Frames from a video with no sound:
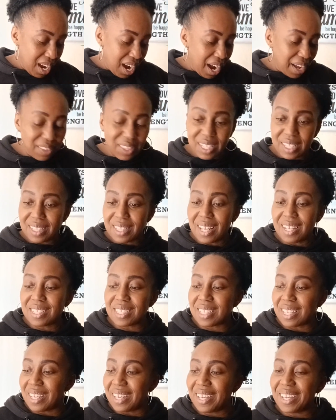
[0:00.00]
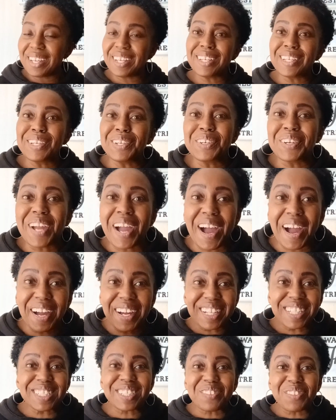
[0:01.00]
I think that's it, you
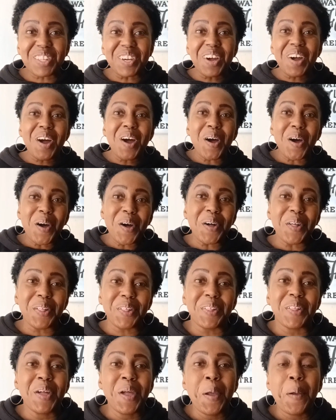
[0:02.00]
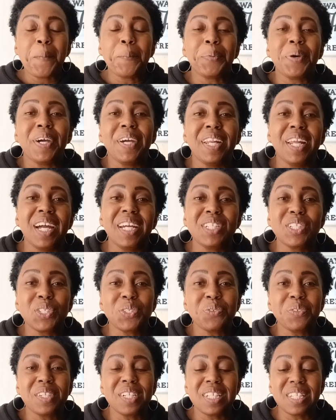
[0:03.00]
guys, at the haul. But I just
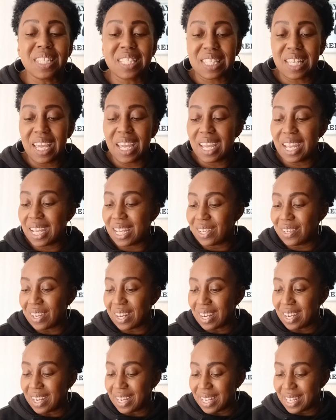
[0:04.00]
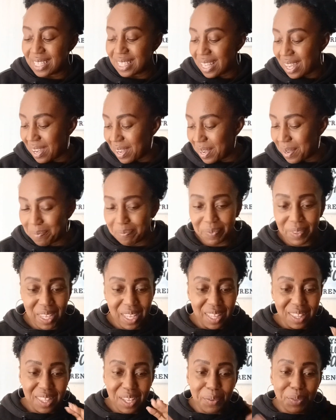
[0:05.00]
wanted to say, you guys, um,
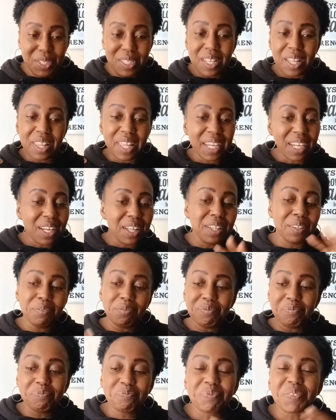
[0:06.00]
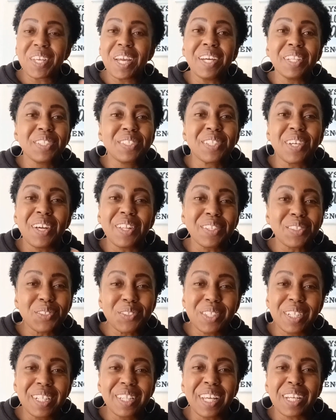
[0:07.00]
that was like a a Dollar
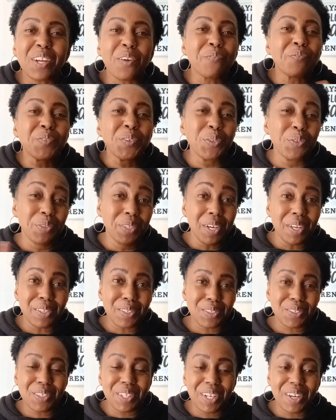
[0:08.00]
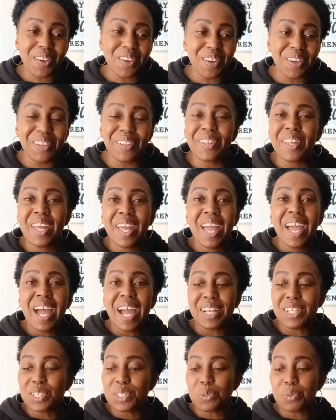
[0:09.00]
Tree, like a food Dollar Tree haul.
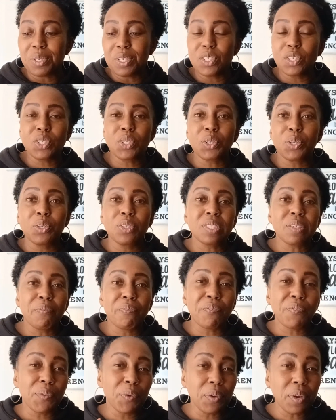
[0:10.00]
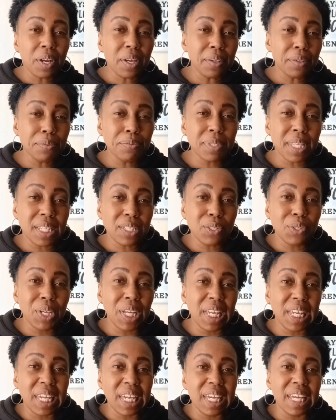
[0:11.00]
I just wanted to show you some food items that you
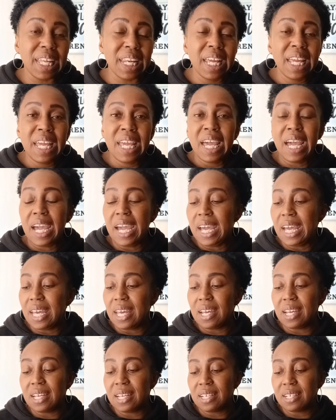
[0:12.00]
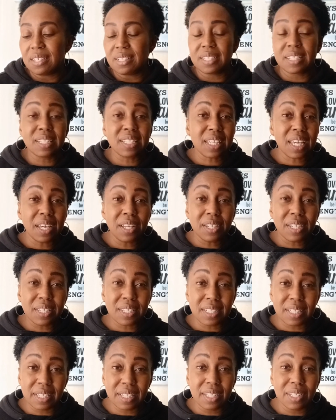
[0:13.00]
can get at a discounted
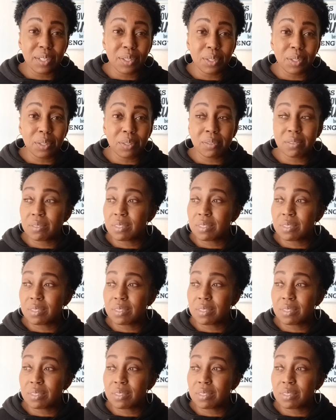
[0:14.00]
deal.